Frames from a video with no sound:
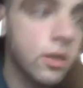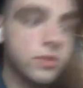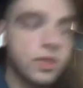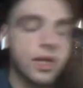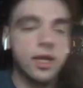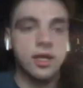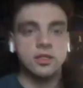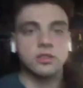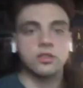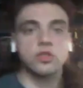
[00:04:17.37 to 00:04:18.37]
today
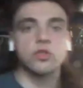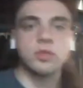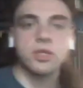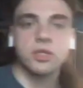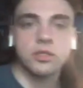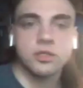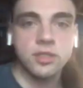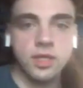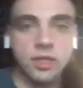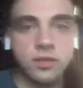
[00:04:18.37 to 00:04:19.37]
is 2 years since
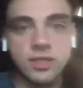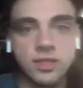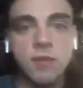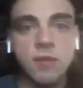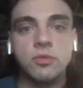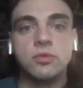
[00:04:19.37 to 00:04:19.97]
I debuted.